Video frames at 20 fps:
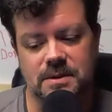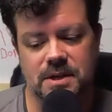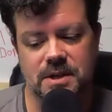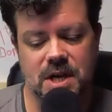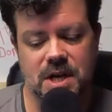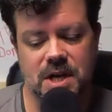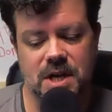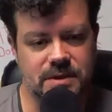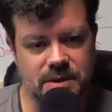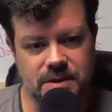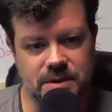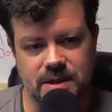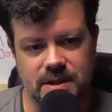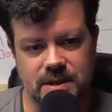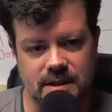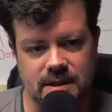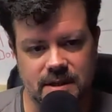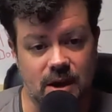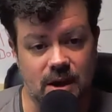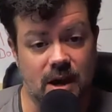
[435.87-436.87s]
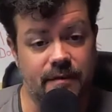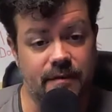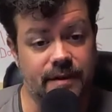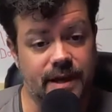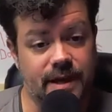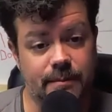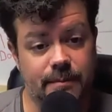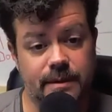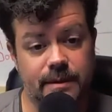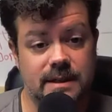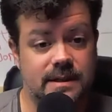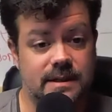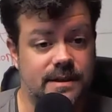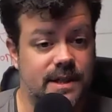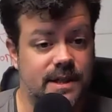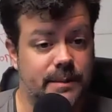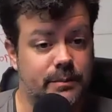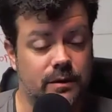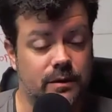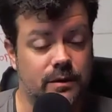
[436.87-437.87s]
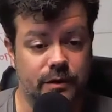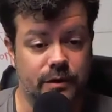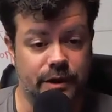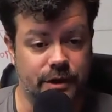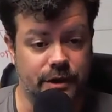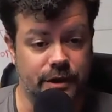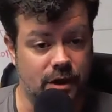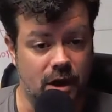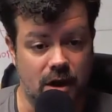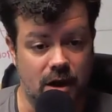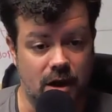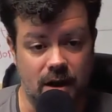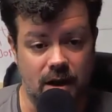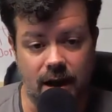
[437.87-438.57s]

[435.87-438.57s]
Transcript: I always use is the coffee cup that doesn't tip over in your car.